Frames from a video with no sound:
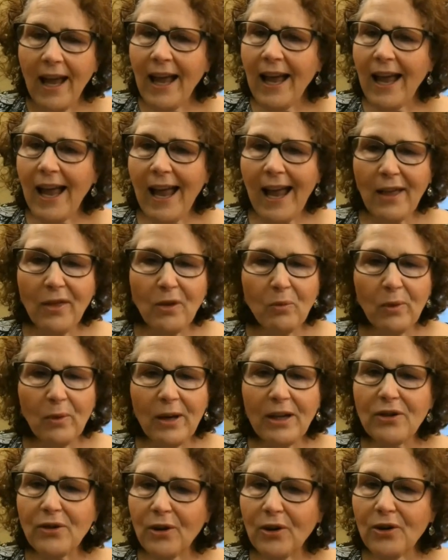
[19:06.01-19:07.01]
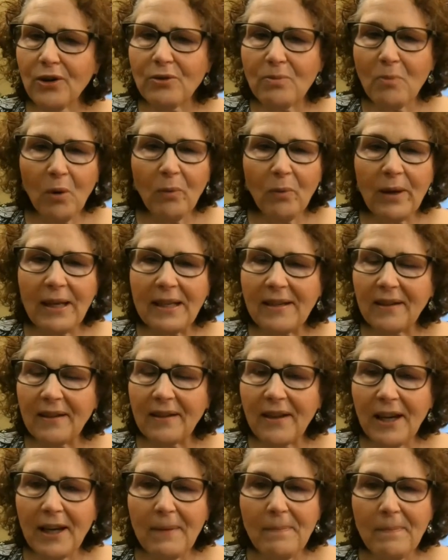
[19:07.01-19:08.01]
And the research more
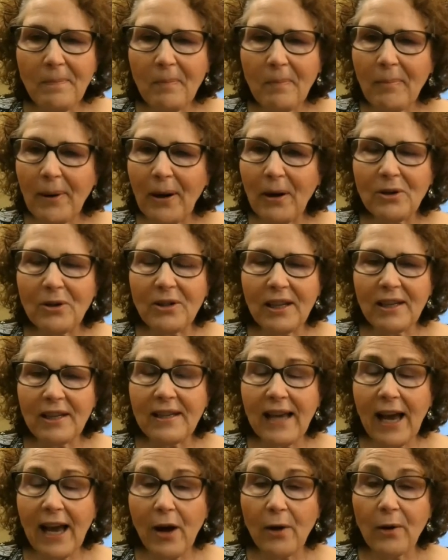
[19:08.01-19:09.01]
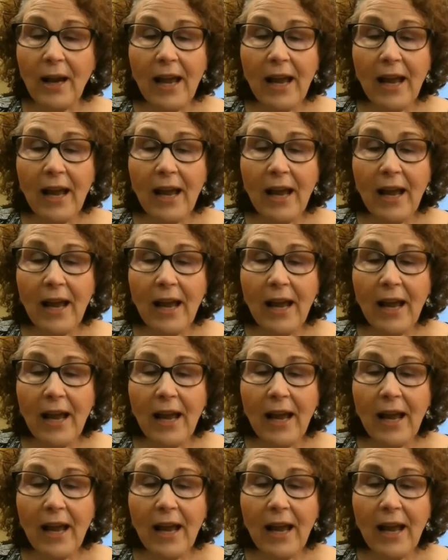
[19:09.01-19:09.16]
recently bears this out.